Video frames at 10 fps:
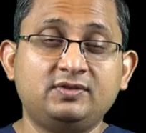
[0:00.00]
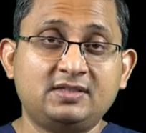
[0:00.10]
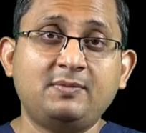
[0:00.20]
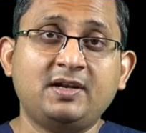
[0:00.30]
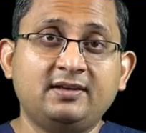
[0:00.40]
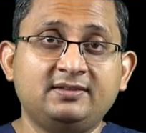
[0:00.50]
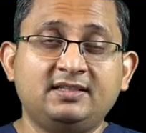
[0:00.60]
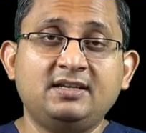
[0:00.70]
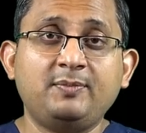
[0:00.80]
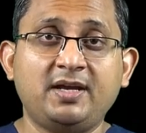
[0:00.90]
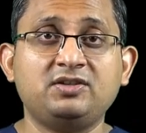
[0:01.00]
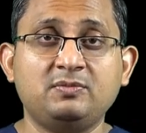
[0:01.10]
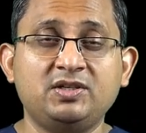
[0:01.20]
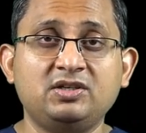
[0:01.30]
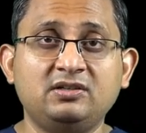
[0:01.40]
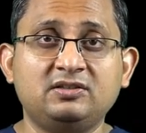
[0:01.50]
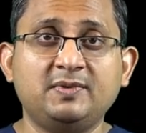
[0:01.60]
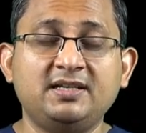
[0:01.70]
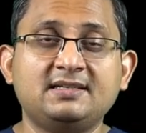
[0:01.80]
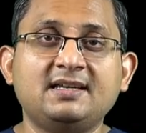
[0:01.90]
stabilize it, give patient Michigan
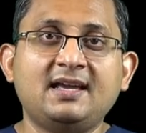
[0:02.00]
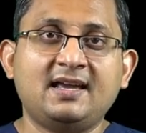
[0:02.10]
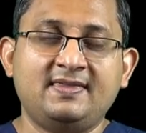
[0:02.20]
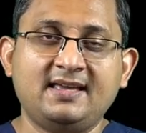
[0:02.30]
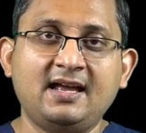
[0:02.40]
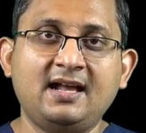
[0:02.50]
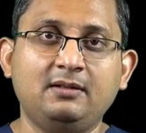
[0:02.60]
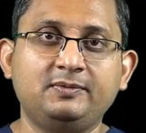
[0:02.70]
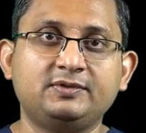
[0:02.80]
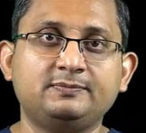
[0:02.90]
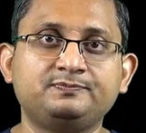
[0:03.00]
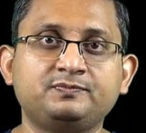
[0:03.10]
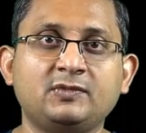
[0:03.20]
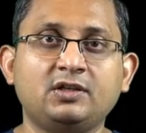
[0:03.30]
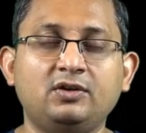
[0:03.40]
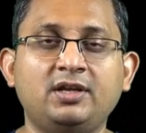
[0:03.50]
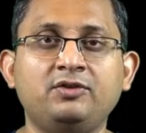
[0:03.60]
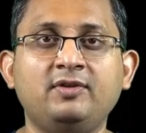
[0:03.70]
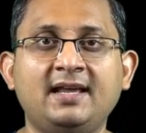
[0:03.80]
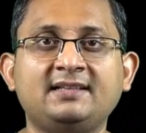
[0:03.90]
splint, and that helps
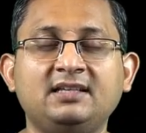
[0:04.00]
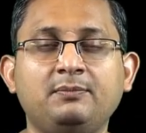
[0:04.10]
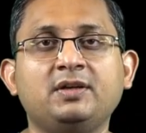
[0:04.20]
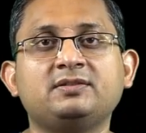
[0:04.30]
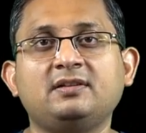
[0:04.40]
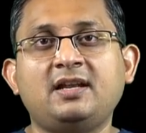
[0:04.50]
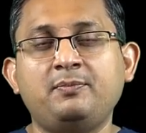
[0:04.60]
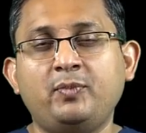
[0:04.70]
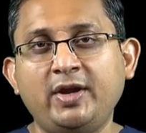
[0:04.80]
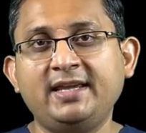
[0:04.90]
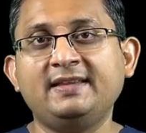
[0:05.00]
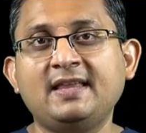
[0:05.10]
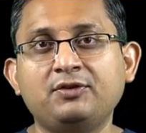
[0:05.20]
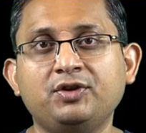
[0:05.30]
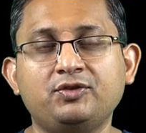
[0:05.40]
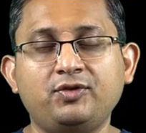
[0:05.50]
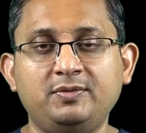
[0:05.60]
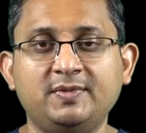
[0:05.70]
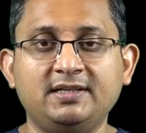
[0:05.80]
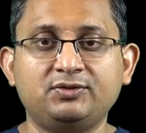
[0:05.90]
in relaxing muscle and breaking down the
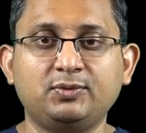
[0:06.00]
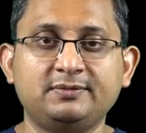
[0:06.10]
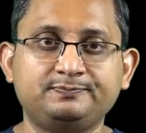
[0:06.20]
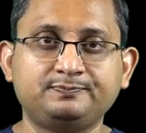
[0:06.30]
treatment as well.